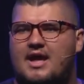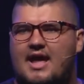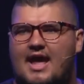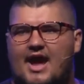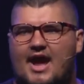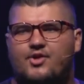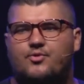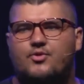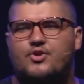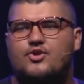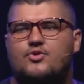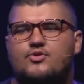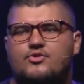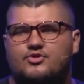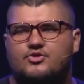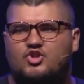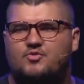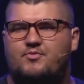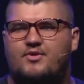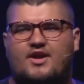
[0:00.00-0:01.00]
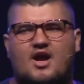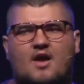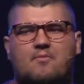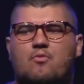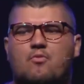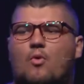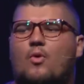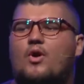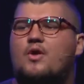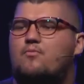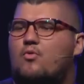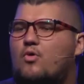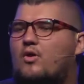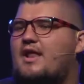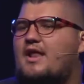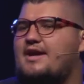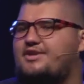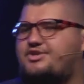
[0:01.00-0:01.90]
and renew you to become more and more like